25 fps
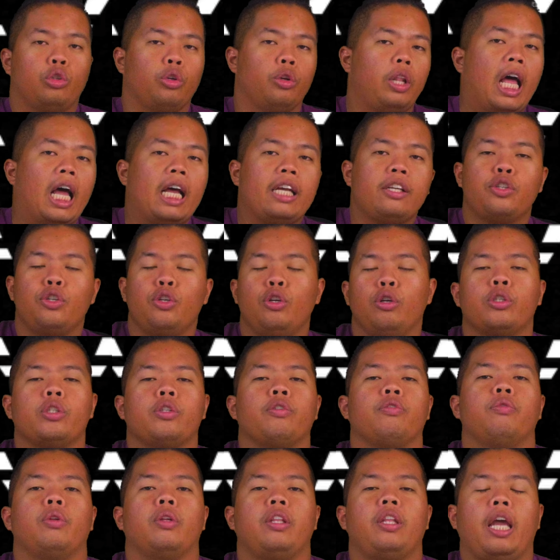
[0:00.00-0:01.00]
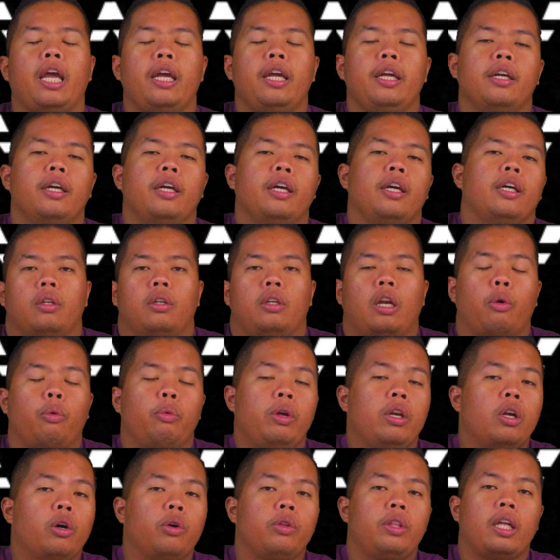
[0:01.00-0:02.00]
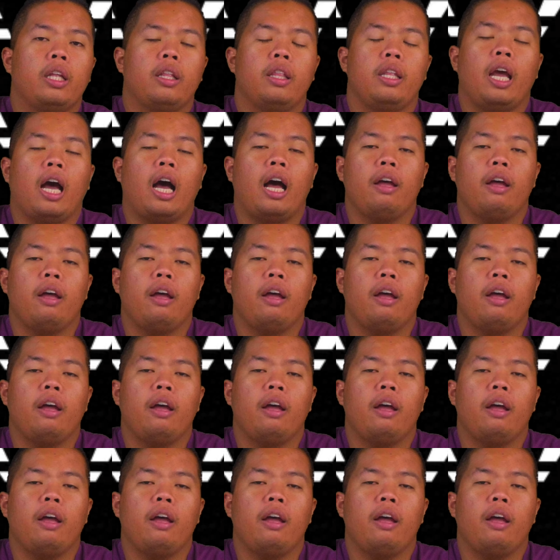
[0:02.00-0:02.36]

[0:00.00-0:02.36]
So last news of the day. Now we know that the